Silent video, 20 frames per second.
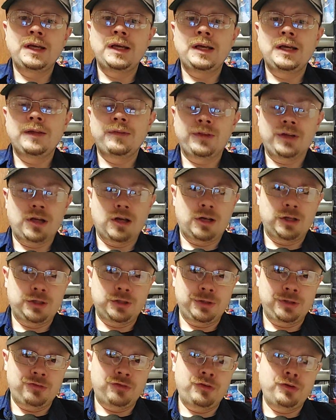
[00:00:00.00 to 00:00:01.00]
in The
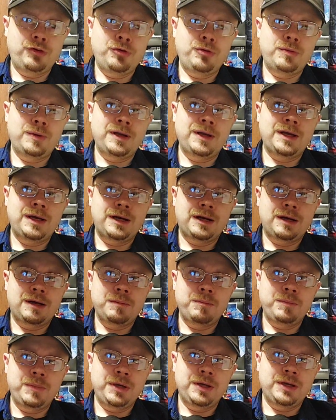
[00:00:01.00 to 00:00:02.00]
Conjuring 2, and I
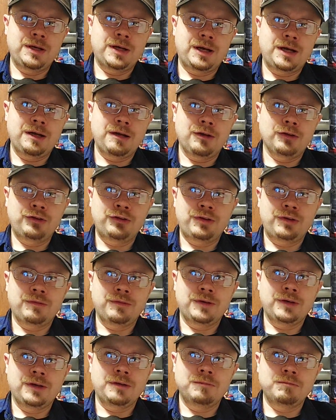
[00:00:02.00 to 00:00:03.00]
admit I also have
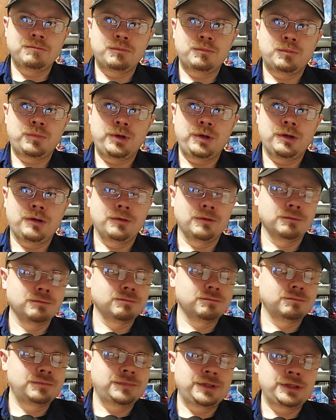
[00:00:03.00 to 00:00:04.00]
a real
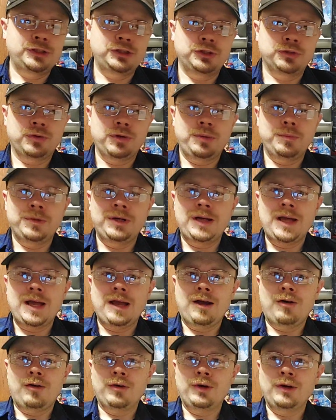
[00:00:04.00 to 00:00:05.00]
enjoyment
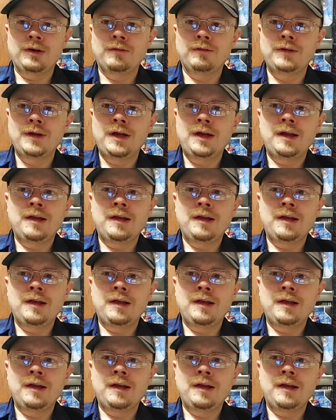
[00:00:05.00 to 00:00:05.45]
out of